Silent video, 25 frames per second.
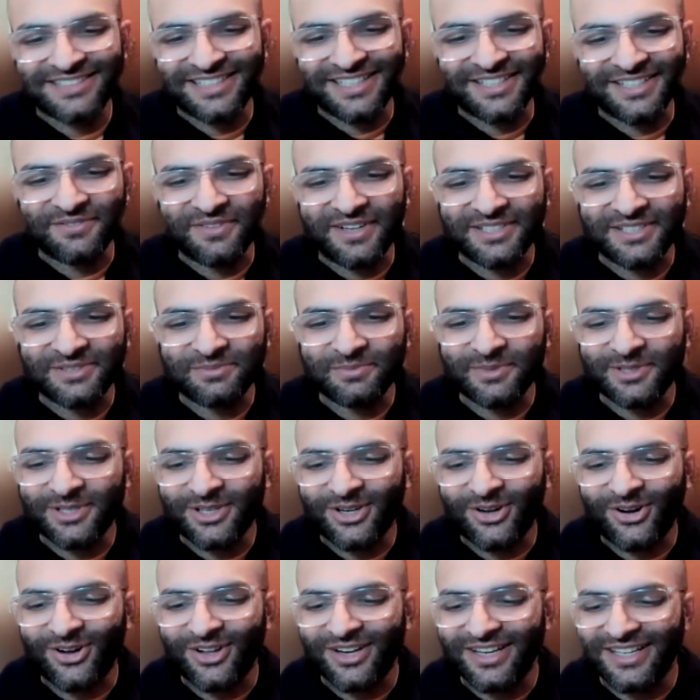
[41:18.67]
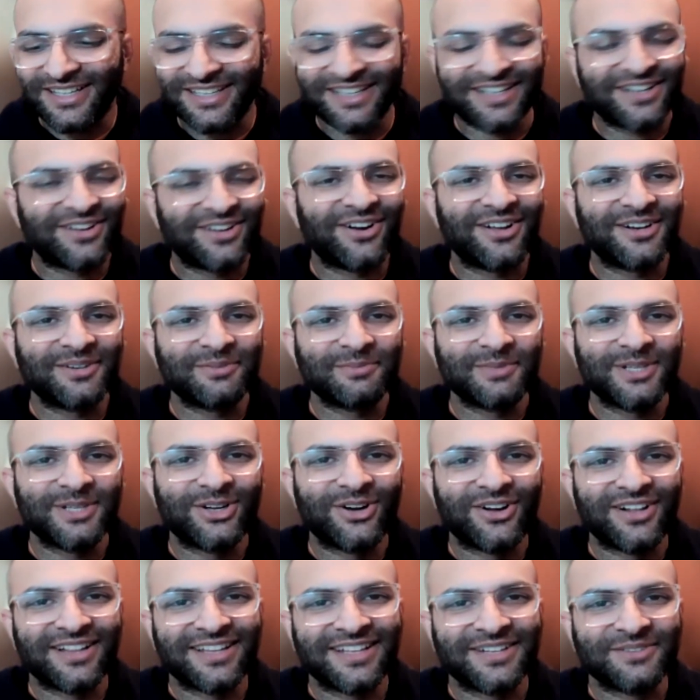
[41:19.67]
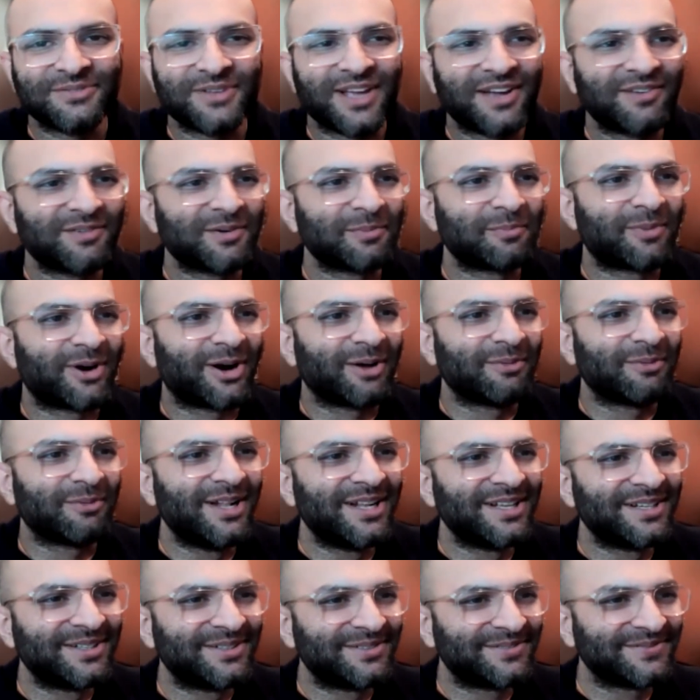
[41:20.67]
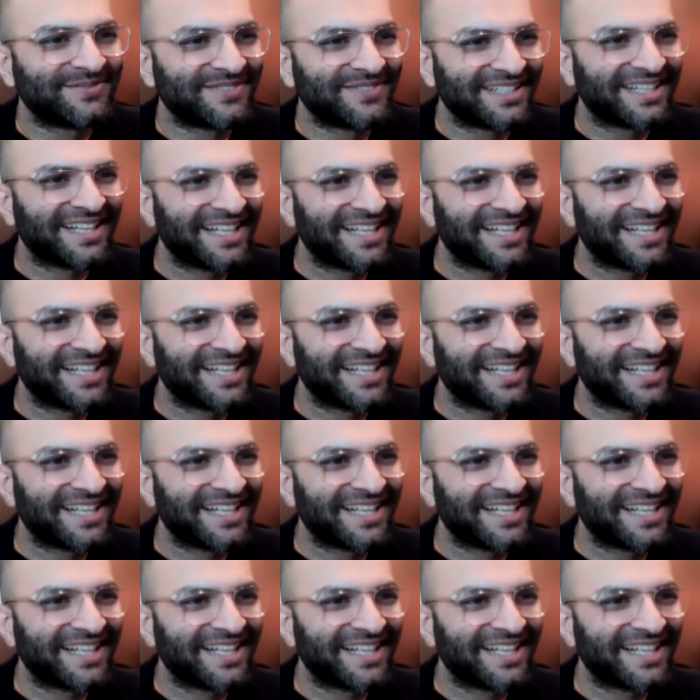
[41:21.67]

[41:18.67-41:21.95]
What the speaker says: investment call and economy call, then we have a problem.